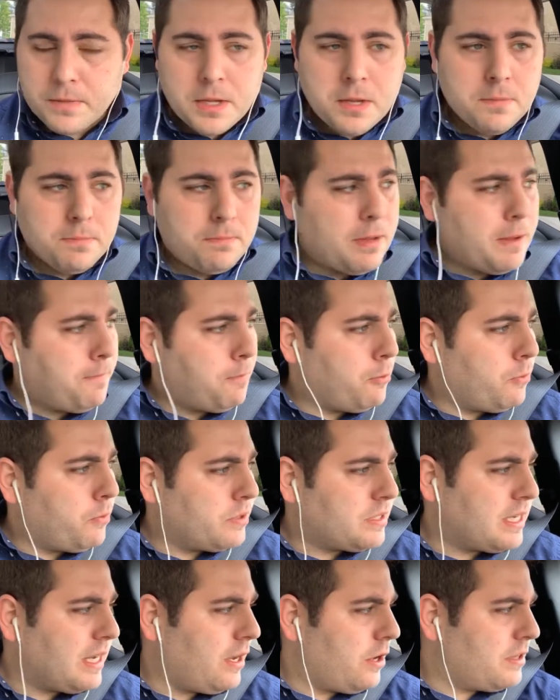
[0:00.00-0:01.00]
People will
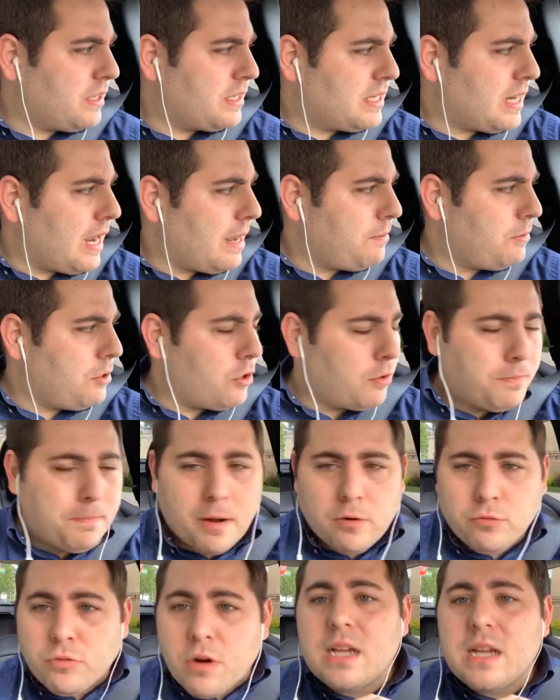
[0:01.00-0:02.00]
say all the time,
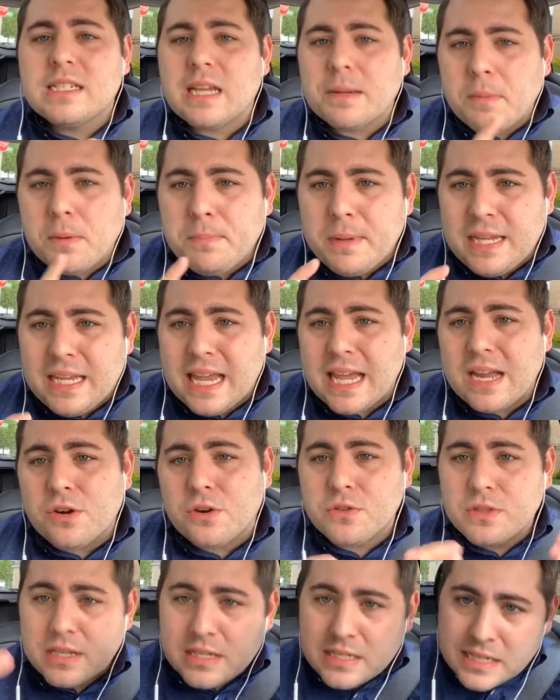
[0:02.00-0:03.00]
but Ross, I'm a
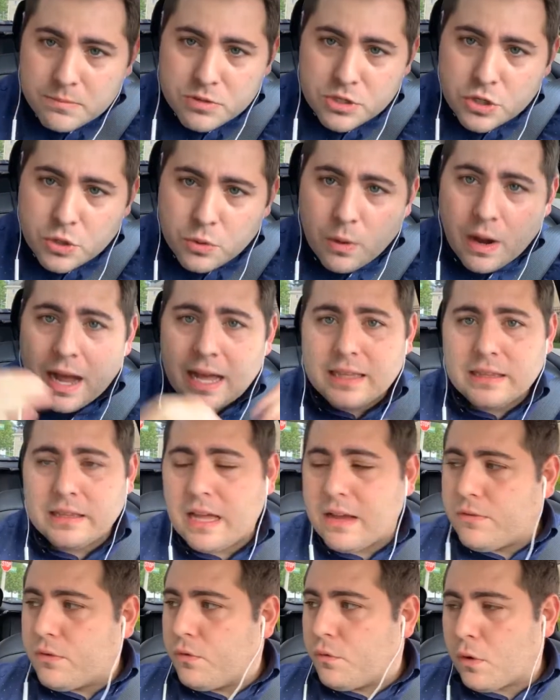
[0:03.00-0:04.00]
beginner. This seems too high
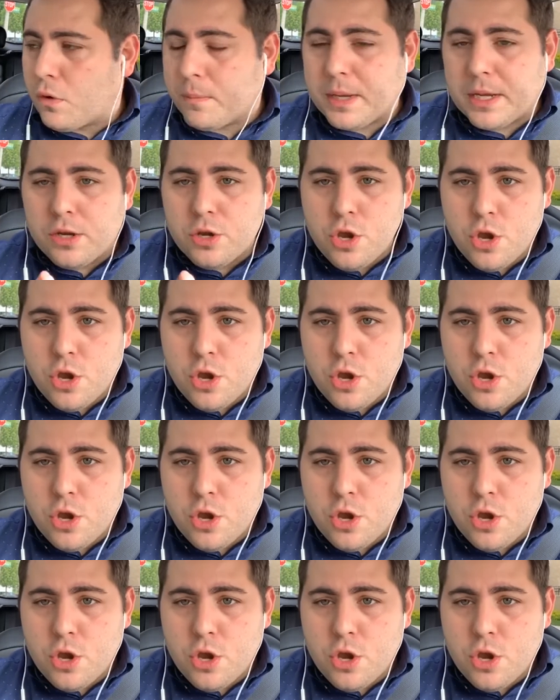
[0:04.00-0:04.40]
level for me.